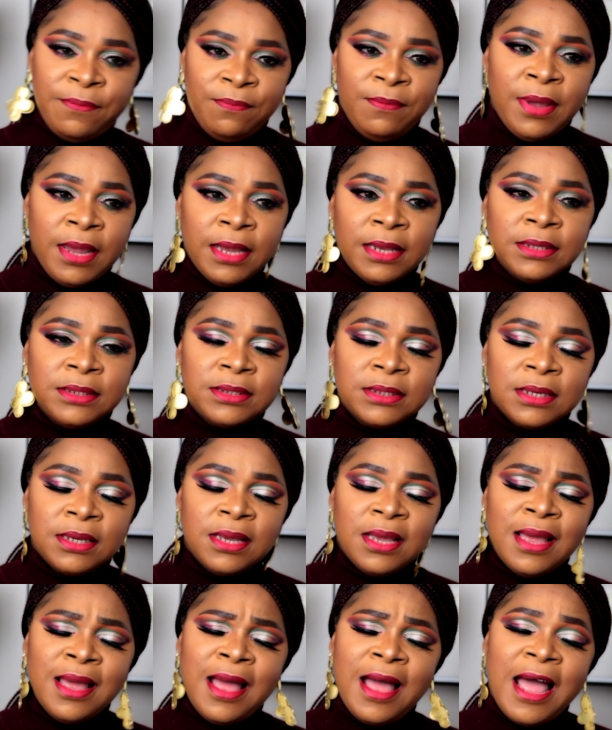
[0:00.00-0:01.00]
made,
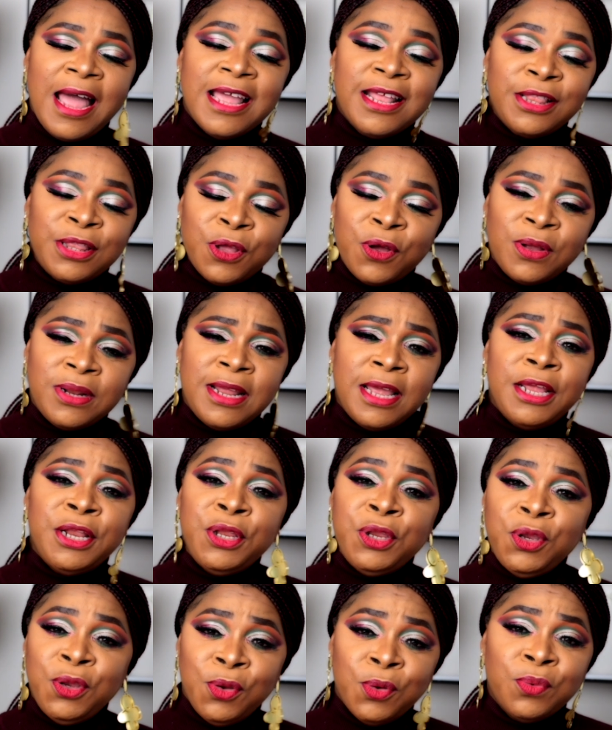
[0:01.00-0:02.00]
I thought I
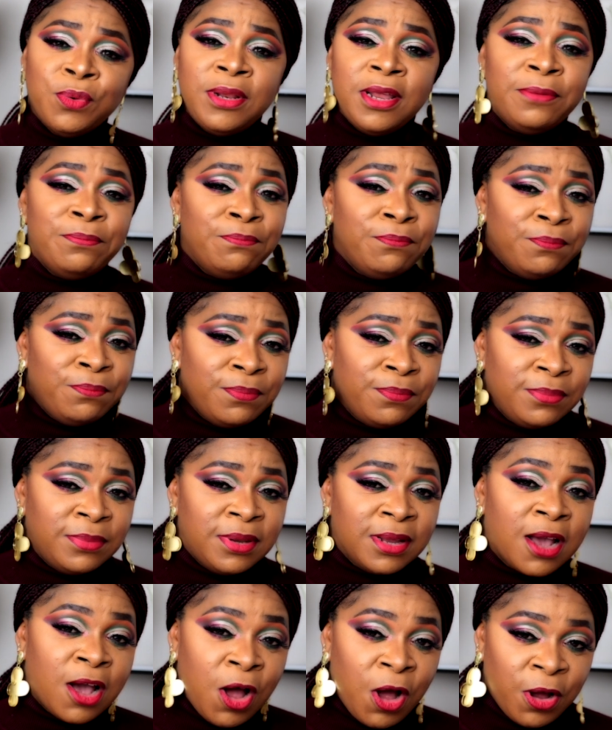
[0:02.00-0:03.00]
knew
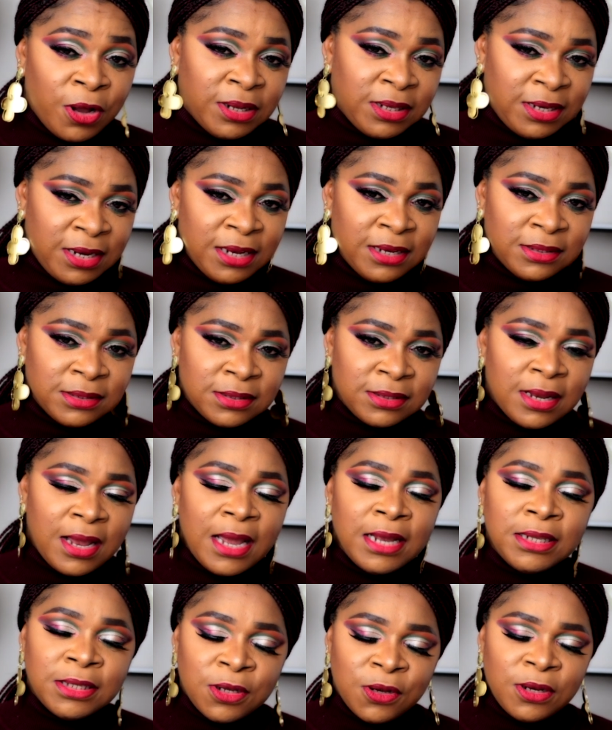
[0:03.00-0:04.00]
the content.
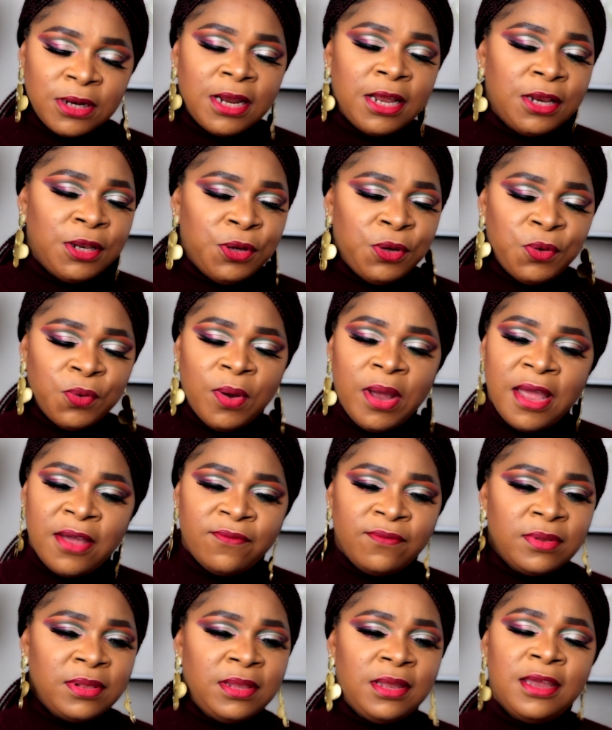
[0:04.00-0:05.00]
I thought I knew
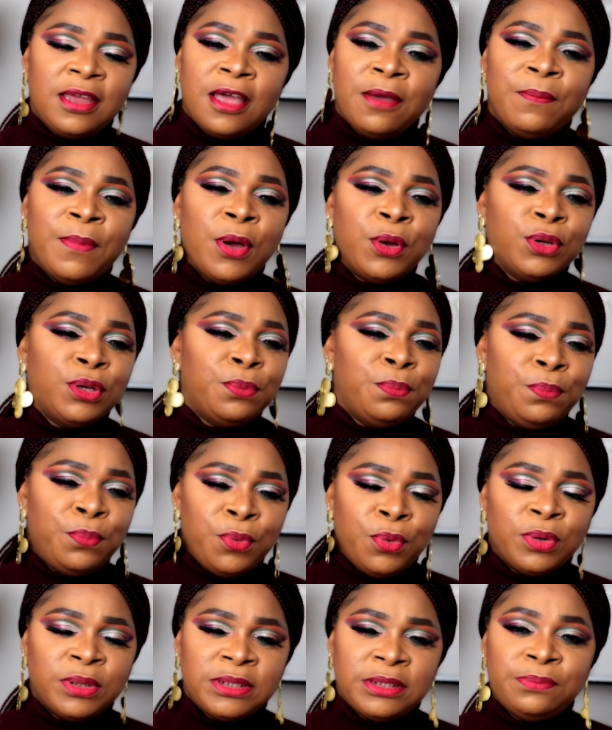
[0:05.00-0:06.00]
everything about the
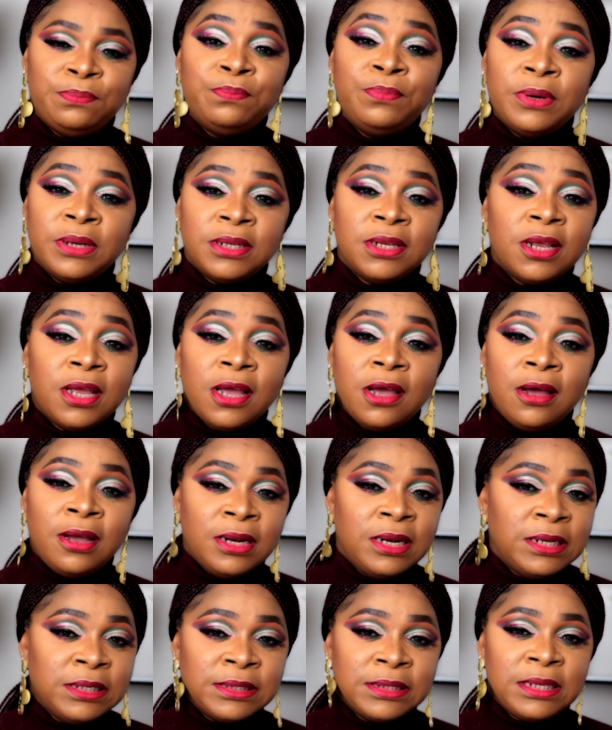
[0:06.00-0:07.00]
books, but
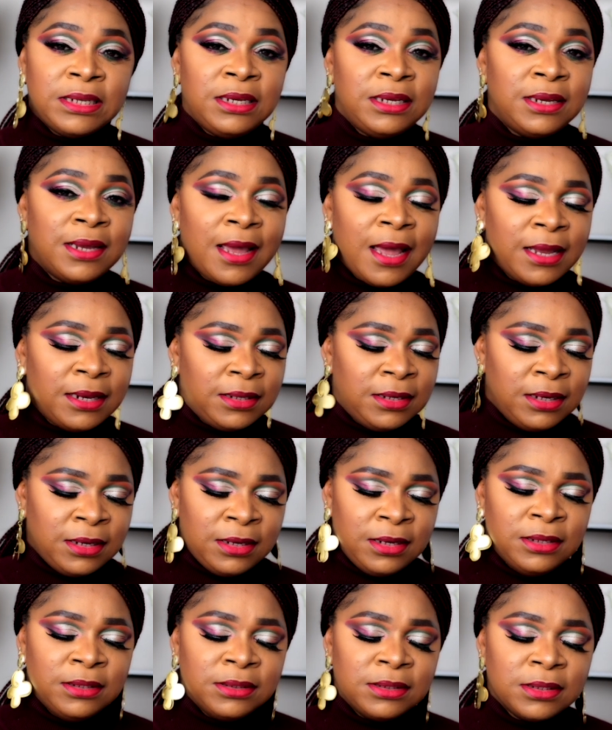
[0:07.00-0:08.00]
honestly, I
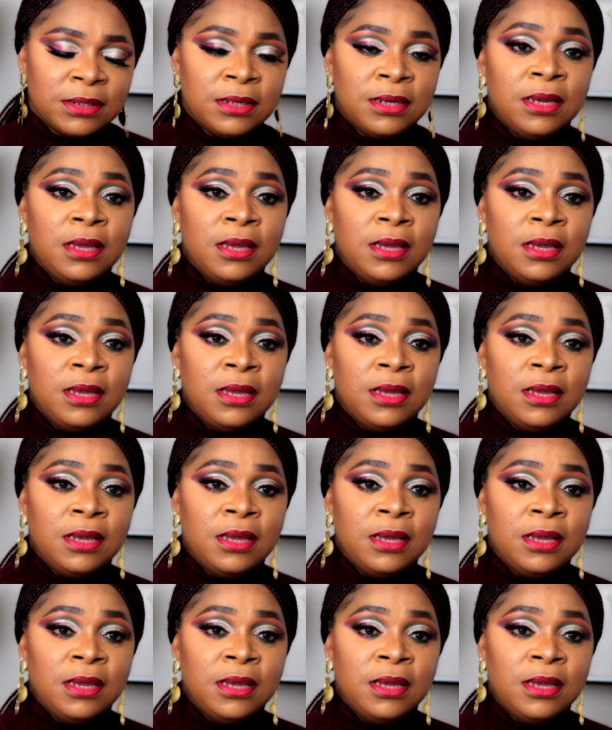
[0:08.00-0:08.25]
didn't.